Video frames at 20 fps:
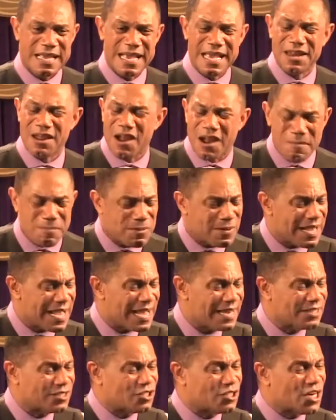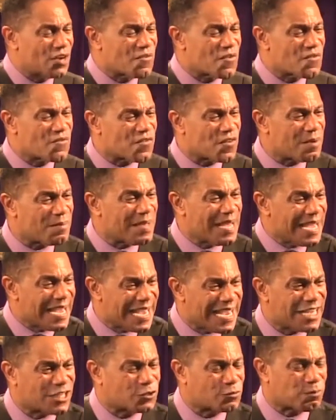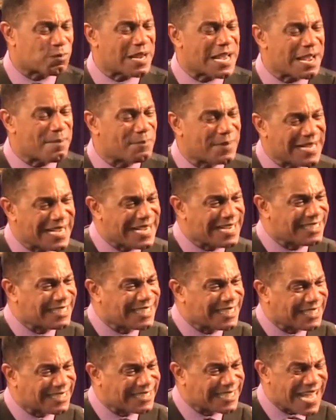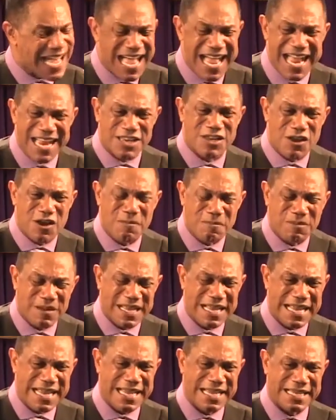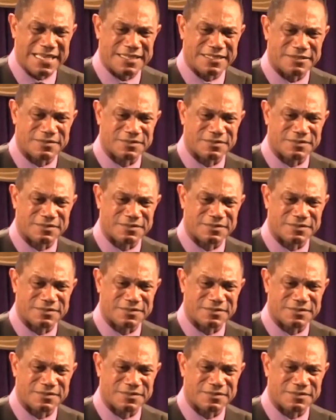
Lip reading: And her plan is different from his plan, but he's designed your plan.